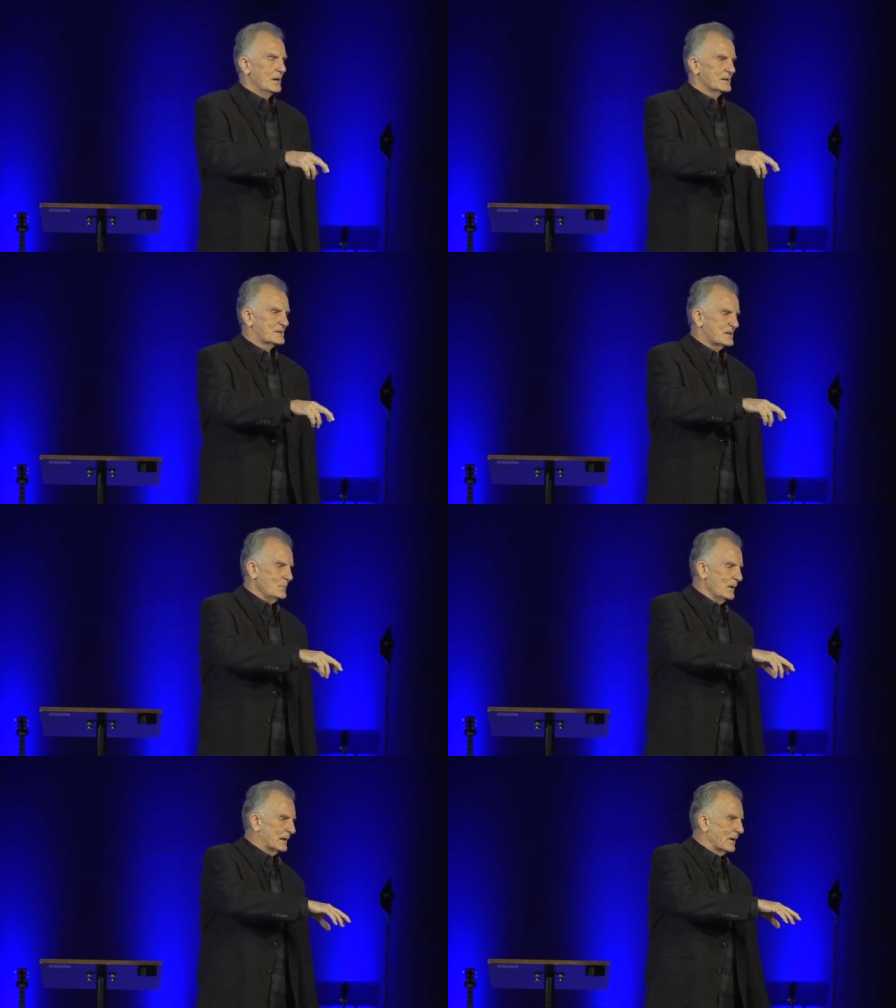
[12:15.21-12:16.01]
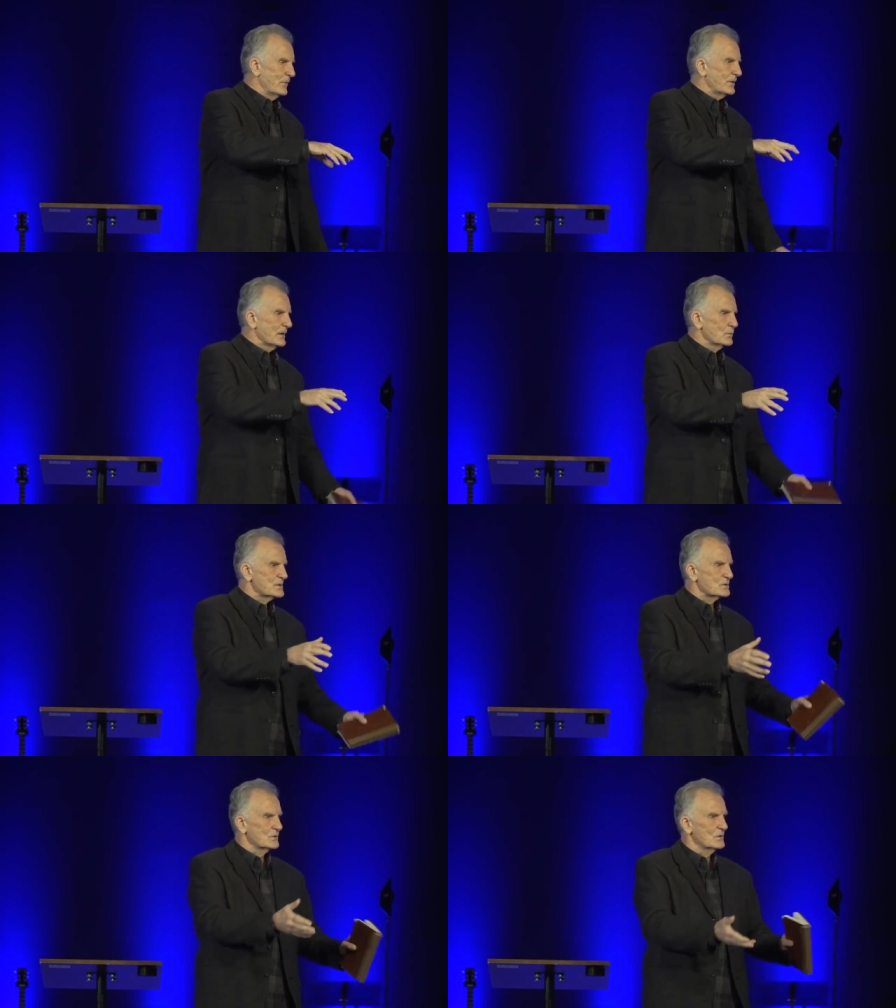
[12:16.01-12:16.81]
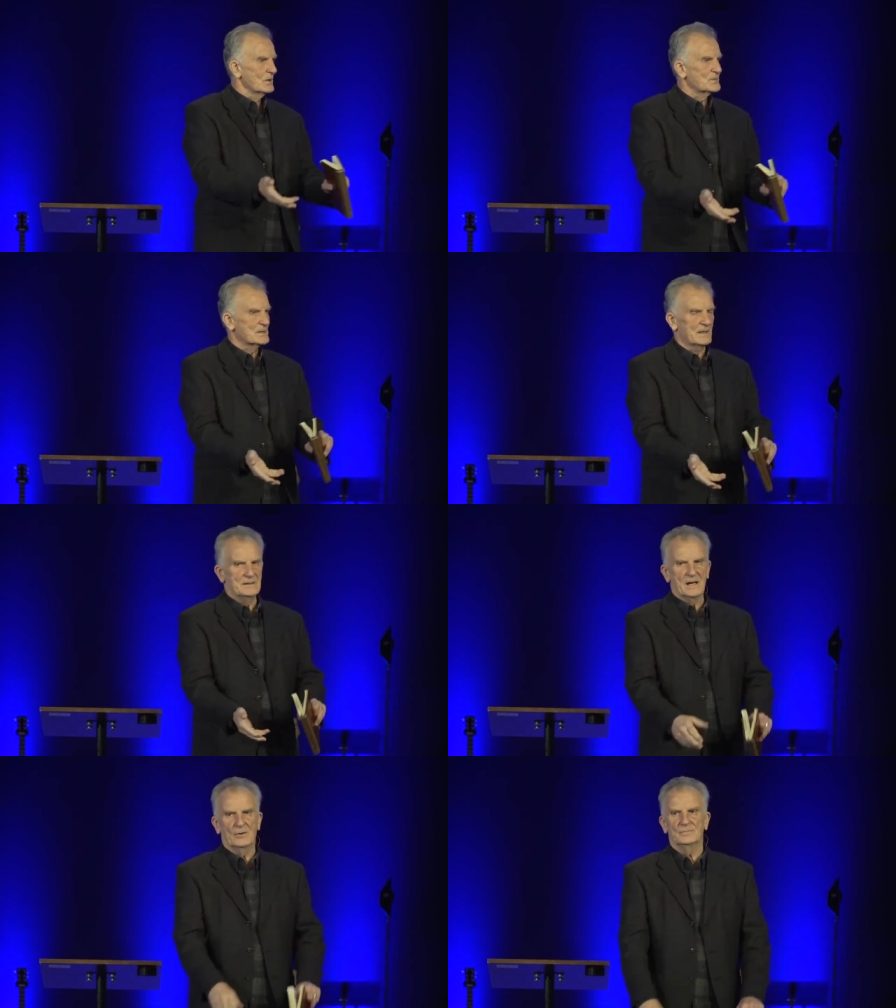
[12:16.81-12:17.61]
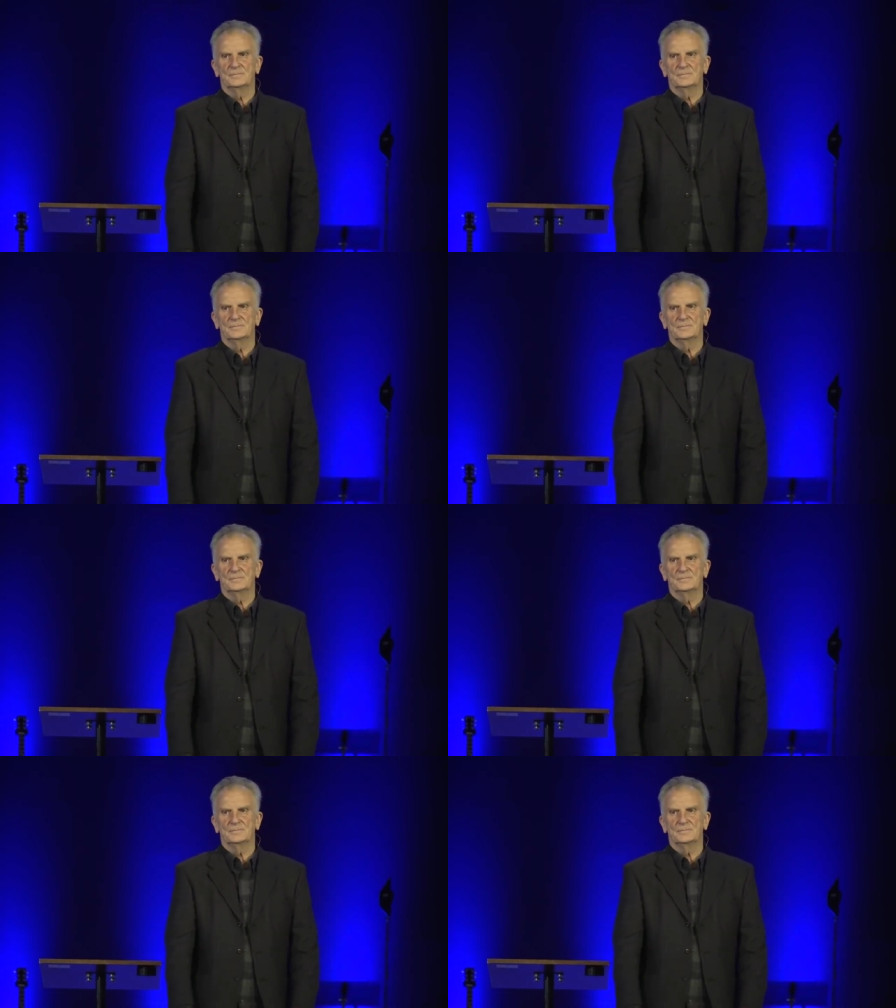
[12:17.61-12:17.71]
it seemed like everything was turned upside down.